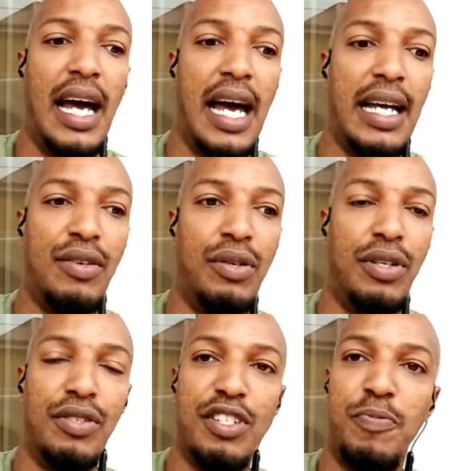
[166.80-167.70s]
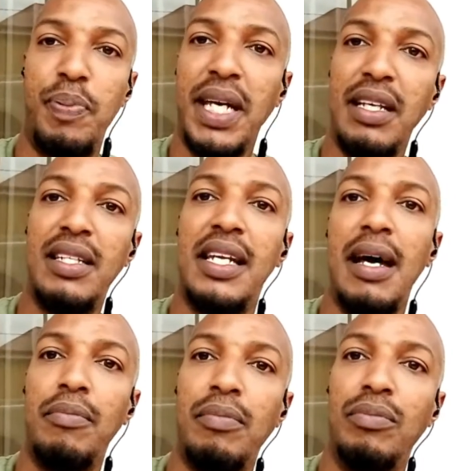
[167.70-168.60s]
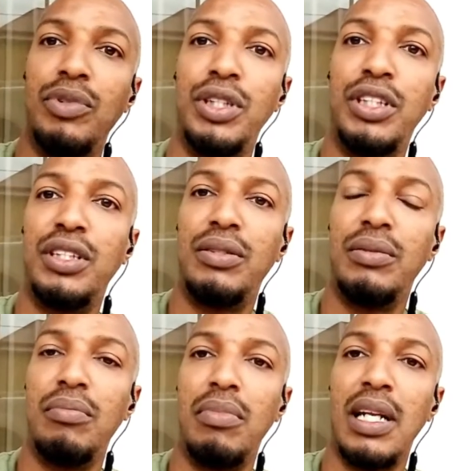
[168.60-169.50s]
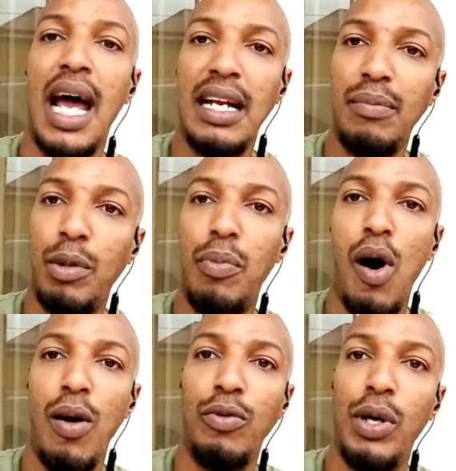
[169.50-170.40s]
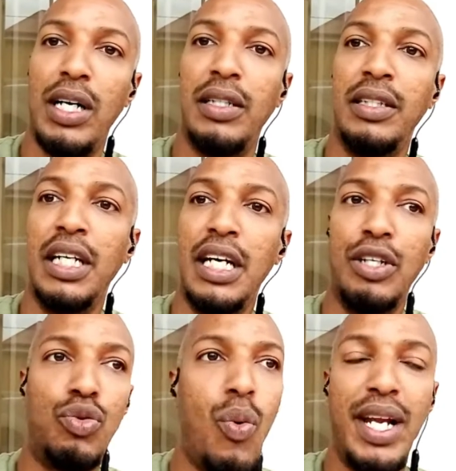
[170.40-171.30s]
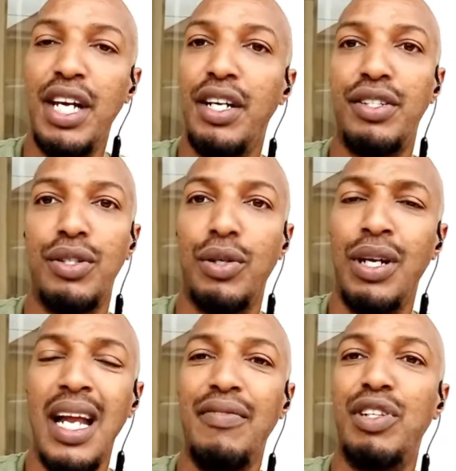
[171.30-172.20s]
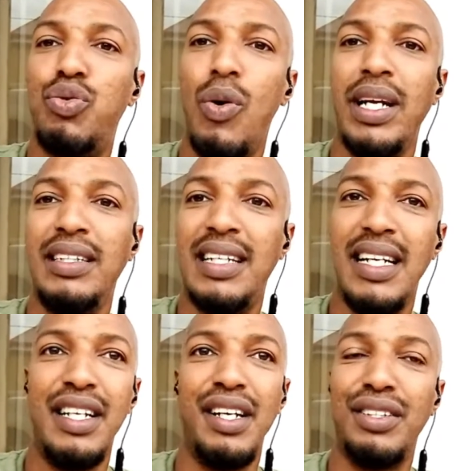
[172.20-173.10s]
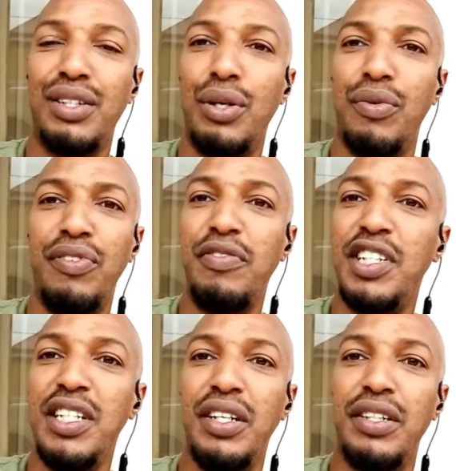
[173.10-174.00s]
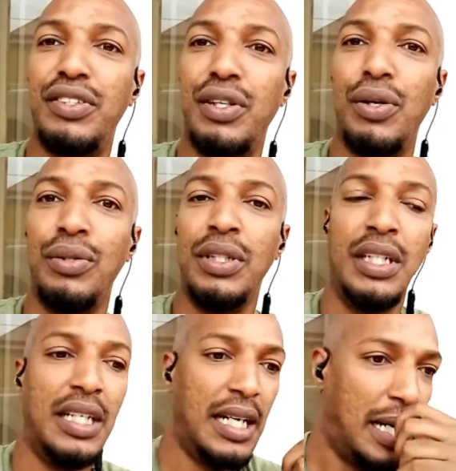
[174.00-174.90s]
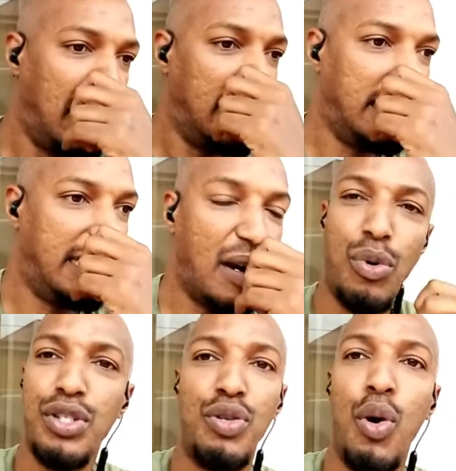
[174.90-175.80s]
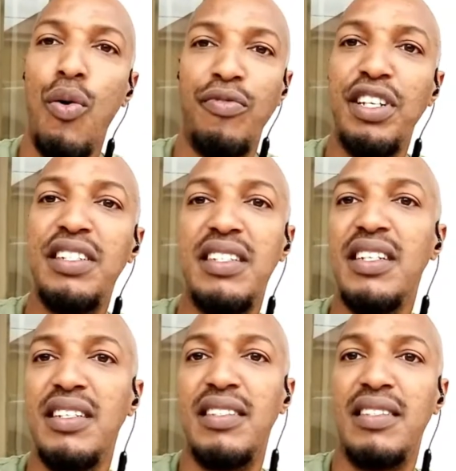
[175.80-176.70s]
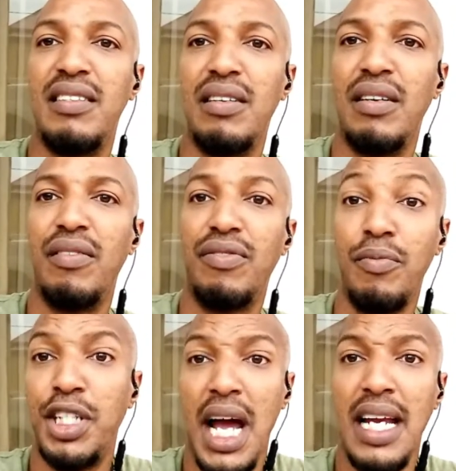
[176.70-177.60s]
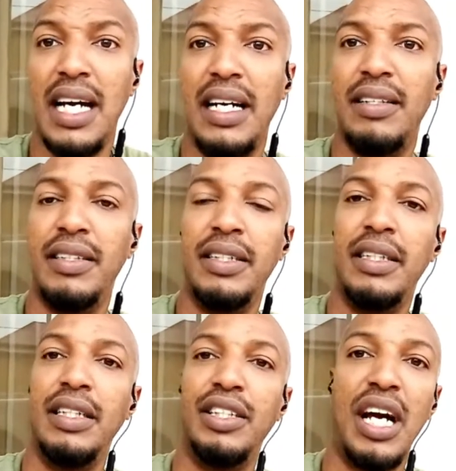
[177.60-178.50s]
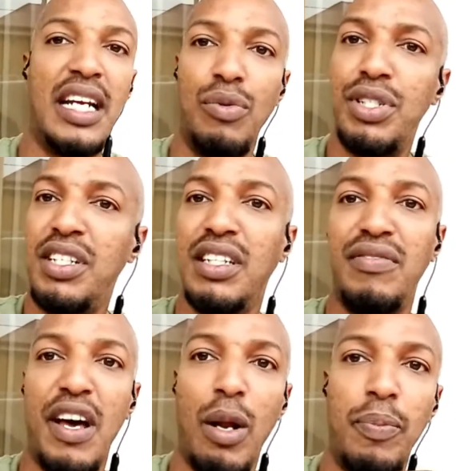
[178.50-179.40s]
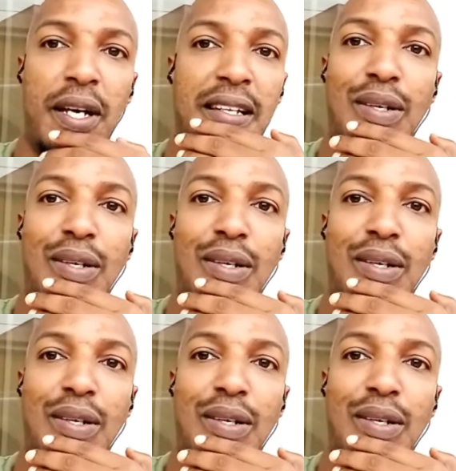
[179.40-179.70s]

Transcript: And speaking to them just light up a ball. Well, 20 years ago, not even 20, 10 years ago, 15 years ago, there was no VCs from China. China was still developing.